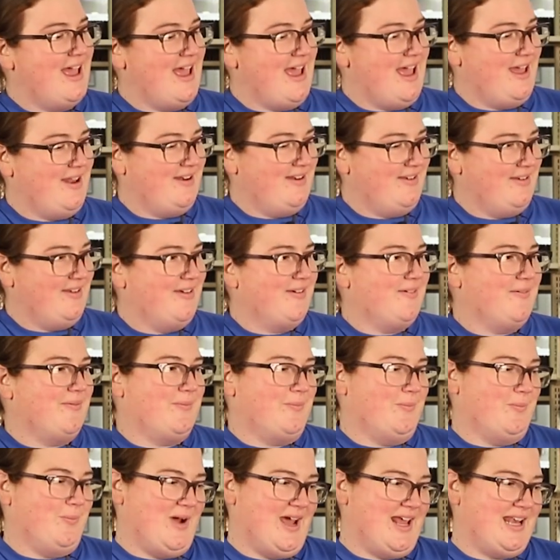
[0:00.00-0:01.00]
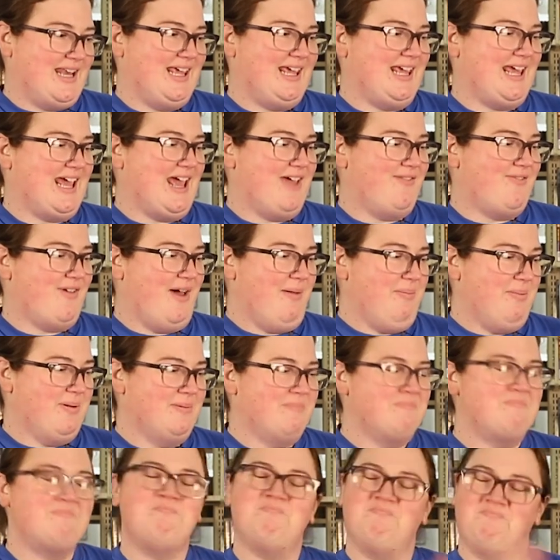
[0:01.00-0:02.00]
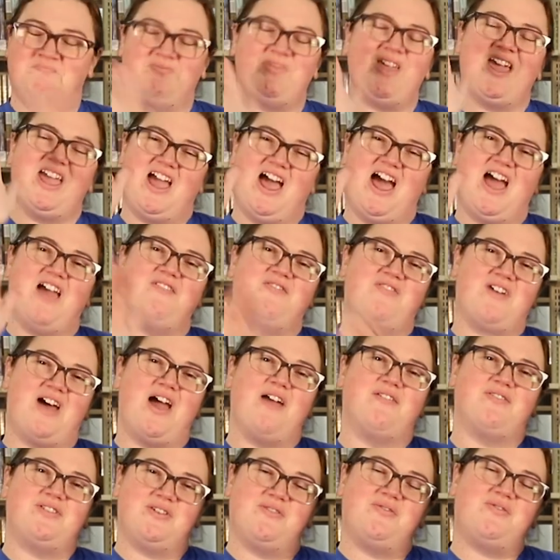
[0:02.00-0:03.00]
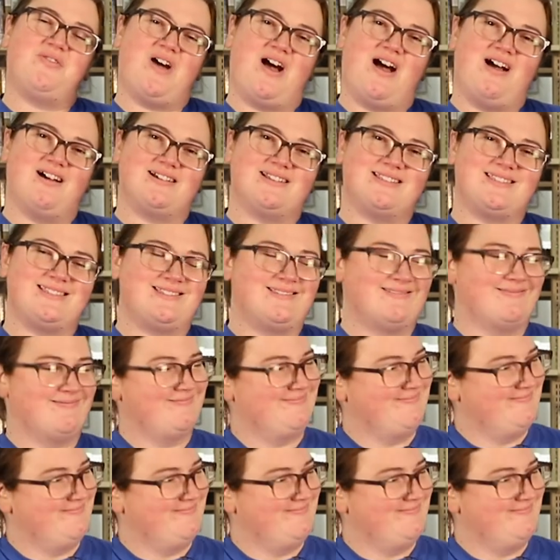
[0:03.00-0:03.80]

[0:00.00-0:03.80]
and when he gave up, they high-fived the fox.